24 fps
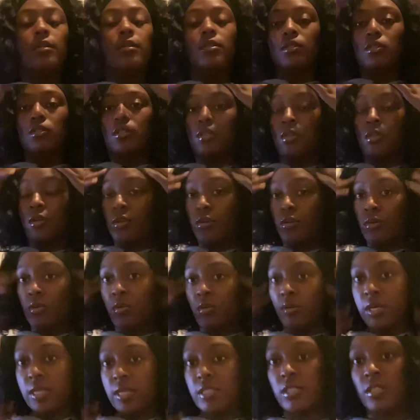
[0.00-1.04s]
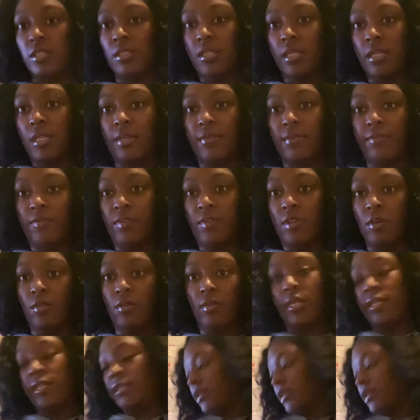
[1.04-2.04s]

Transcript: So I just let it flow like